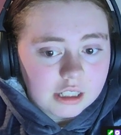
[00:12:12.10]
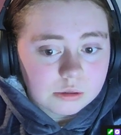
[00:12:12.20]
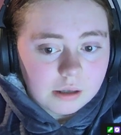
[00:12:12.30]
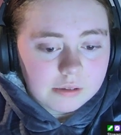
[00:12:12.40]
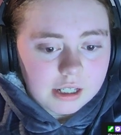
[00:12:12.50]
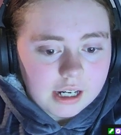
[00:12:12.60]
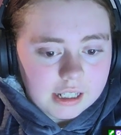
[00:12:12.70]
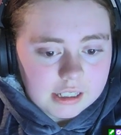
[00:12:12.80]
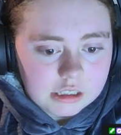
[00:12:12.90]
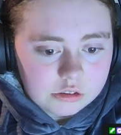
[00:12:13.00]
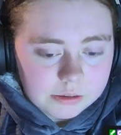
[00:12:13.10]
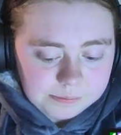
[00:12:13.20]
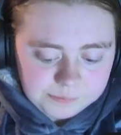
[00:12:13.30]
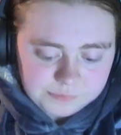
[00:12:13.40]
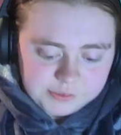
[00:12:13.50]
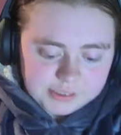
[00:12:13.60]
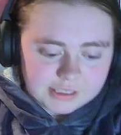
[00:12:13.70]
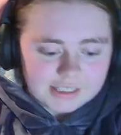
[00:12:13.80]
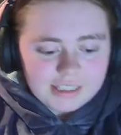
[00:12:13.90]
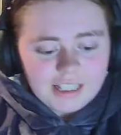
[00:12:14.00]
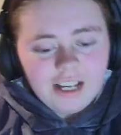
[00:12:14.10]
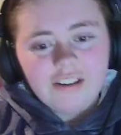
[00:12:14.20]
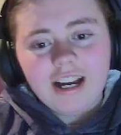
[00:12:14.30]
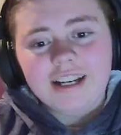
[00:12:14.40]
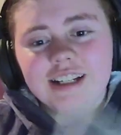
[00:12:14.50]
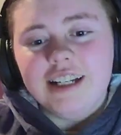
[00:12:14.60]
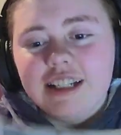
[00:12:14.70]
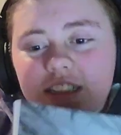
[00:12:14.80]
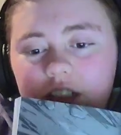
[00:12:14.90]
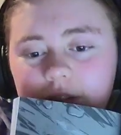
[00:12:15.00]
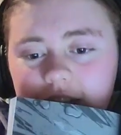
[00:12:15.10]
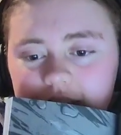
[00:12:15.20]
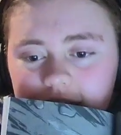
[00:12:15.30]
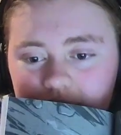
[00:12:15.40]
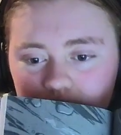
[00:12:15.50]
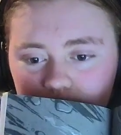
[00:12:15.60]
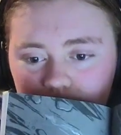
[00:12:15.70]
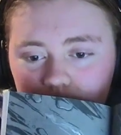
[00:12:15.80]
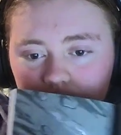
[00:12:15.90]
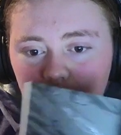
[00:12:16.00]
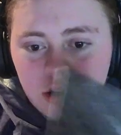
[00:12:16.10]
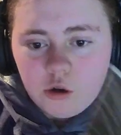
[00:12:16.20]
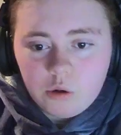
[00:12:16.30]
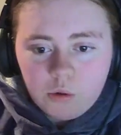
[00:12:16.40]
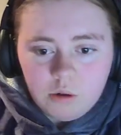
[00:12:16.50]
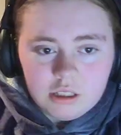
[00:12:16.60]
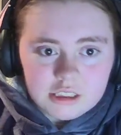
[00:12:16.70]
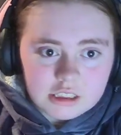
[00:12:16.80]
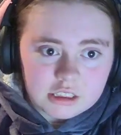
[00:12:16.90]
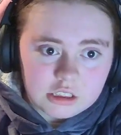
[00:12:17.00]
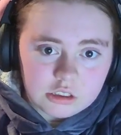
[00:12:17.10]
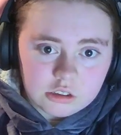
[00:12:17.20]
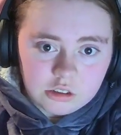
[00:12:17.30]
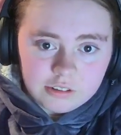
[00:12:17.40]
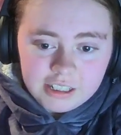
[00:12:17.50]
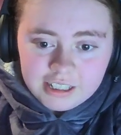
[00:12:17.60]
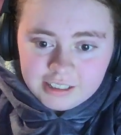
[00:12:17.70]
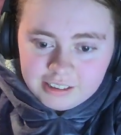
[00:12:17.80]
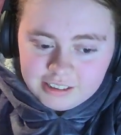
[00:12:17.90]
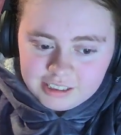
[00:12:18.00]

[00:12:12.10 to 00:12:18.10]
as well. I'm going to highlight this stream. Okay, so we need to get onto Cole's story